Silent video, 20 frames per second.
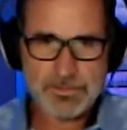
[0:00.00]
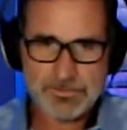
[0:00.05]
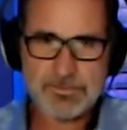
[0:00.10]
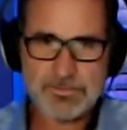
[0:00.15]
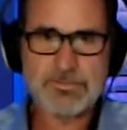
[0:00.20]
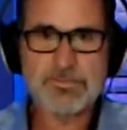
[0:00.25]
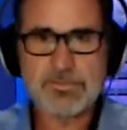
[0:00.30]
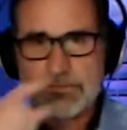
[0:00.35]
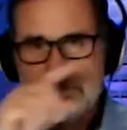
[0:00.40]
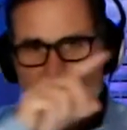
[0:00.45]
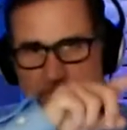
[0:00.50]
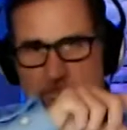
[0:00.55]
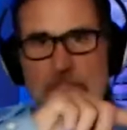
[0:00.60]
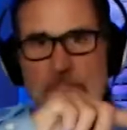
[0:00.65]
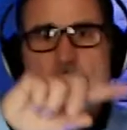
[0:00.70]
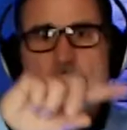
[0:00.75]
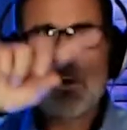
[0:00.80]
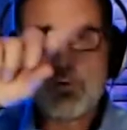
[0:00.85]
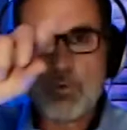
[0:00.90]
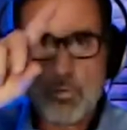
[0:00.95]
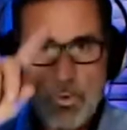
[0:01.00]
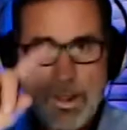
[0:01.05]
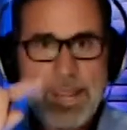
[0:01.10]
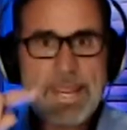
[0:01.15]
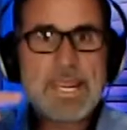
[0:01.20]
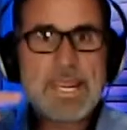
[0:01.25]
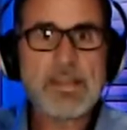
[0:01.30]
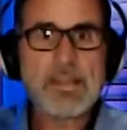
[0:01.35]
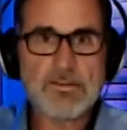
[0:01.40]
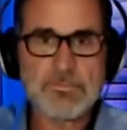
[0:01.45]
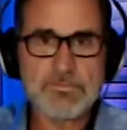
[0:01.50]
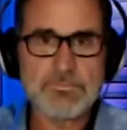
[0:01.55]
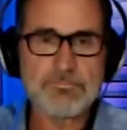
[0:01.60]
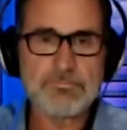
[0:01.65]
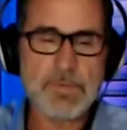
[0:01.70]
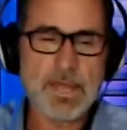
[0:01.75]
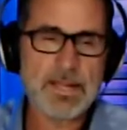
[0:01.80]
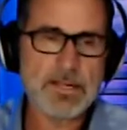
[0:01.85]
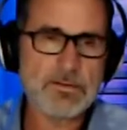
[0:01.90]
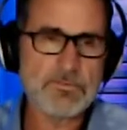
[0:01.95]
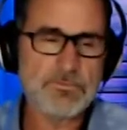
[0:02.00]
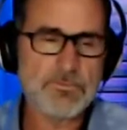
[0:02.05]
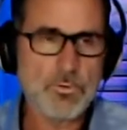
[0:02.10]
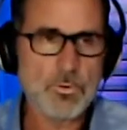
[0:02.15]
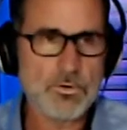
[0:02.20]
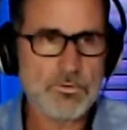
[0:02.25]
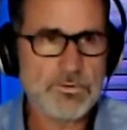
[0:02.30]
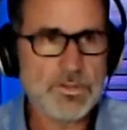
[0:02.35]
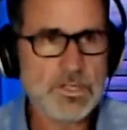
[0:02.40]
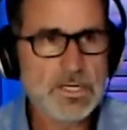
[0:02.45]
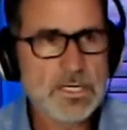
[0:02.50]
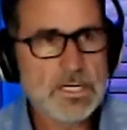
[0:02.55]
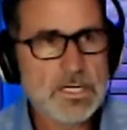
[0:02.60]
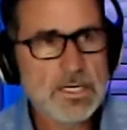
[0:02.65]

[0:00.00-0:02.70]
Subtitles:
It's just this, wave back and forth.